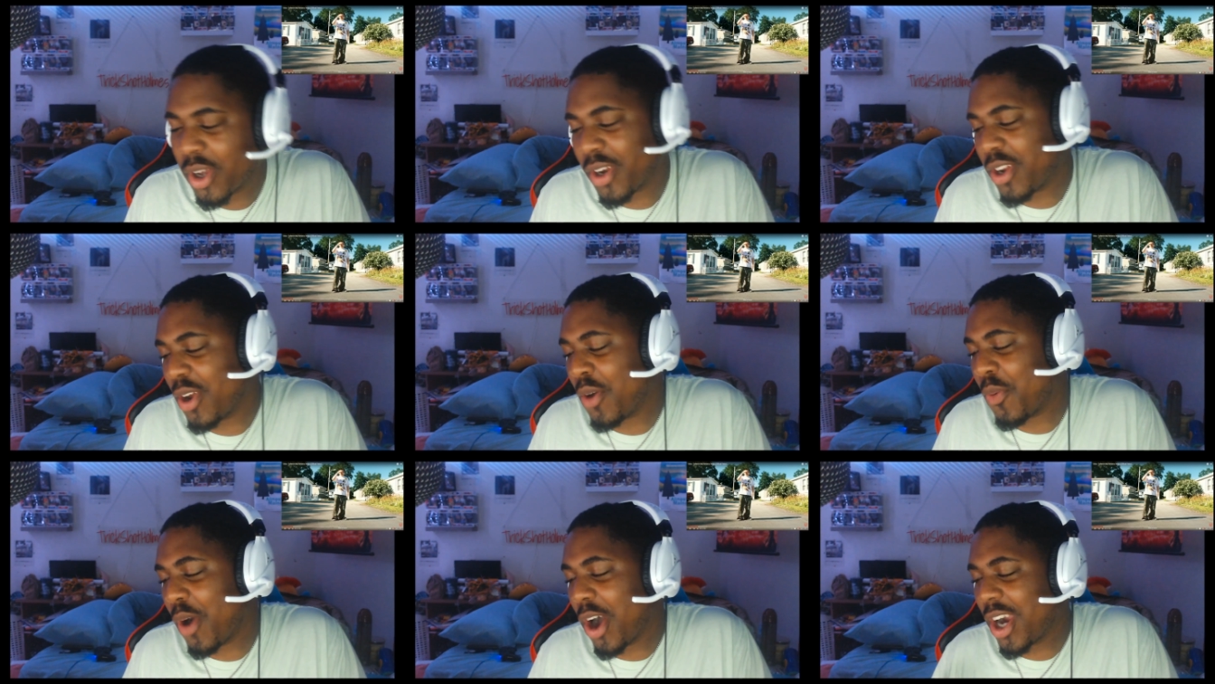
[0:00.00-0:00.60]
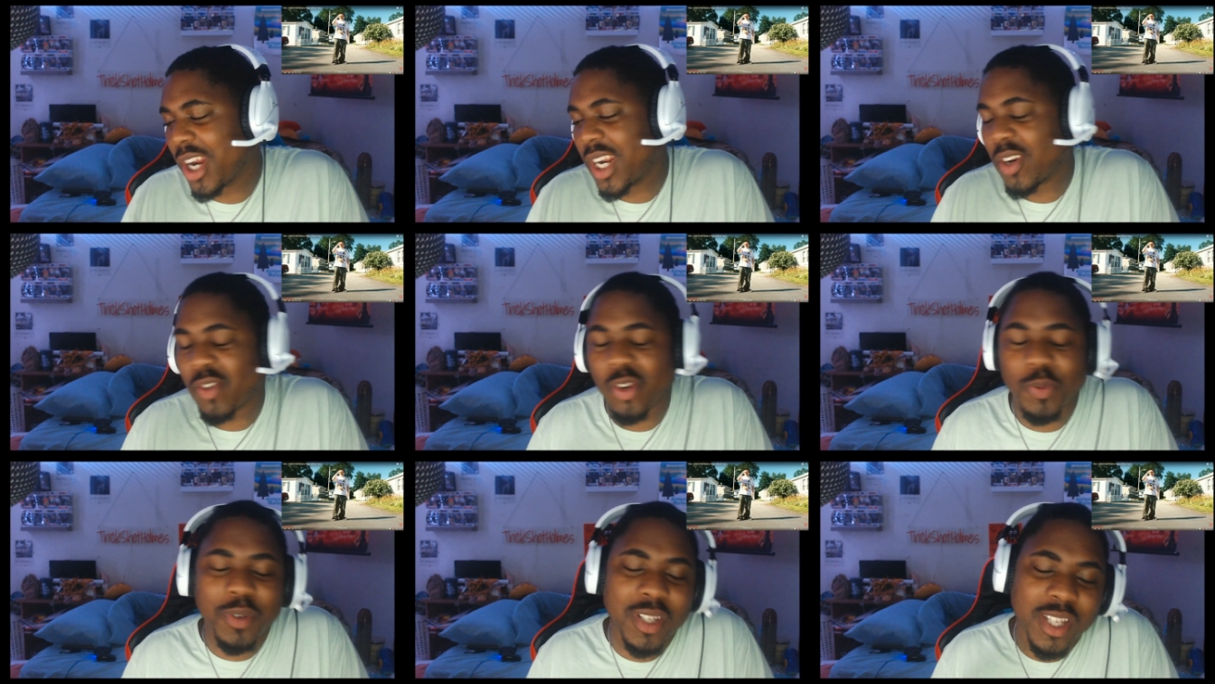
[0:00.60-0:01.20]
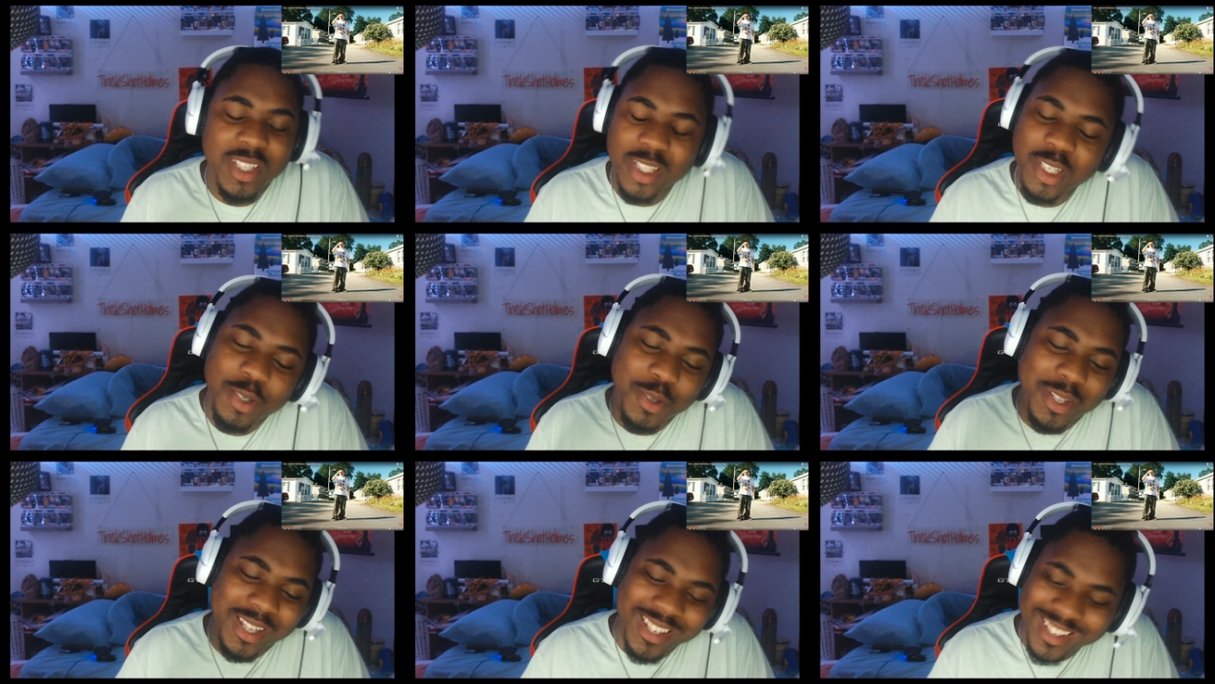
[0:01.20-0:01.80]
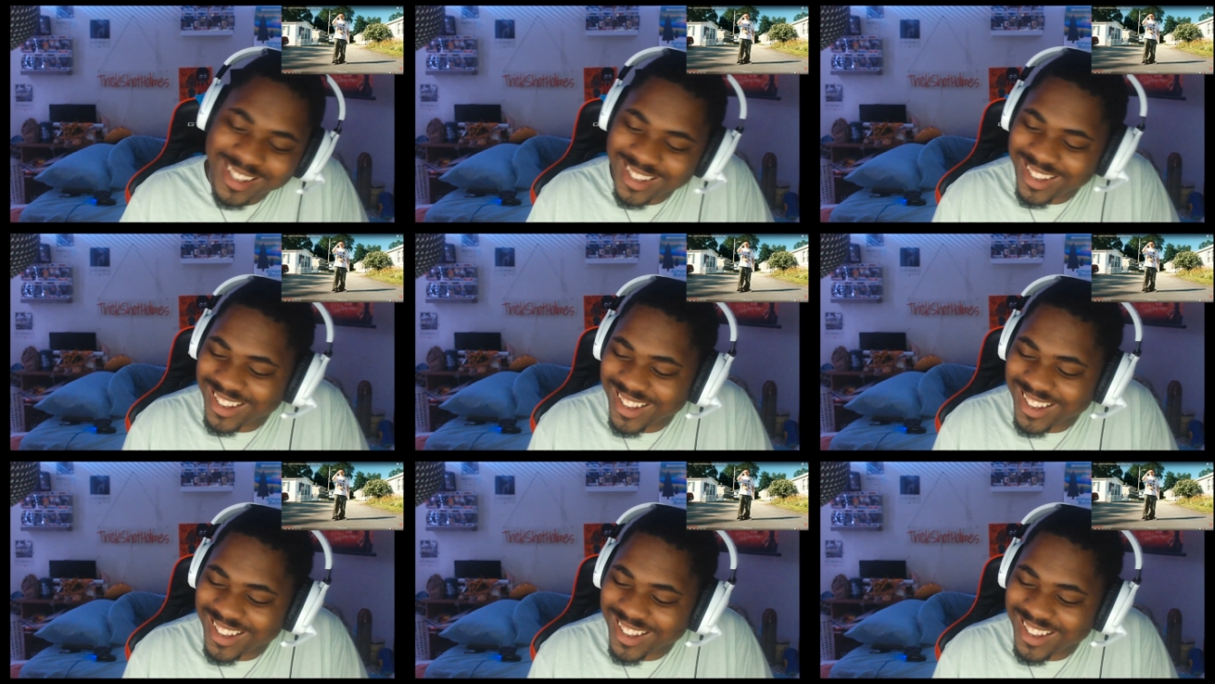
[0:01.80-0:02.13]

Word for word: don't walk in the room unless it's...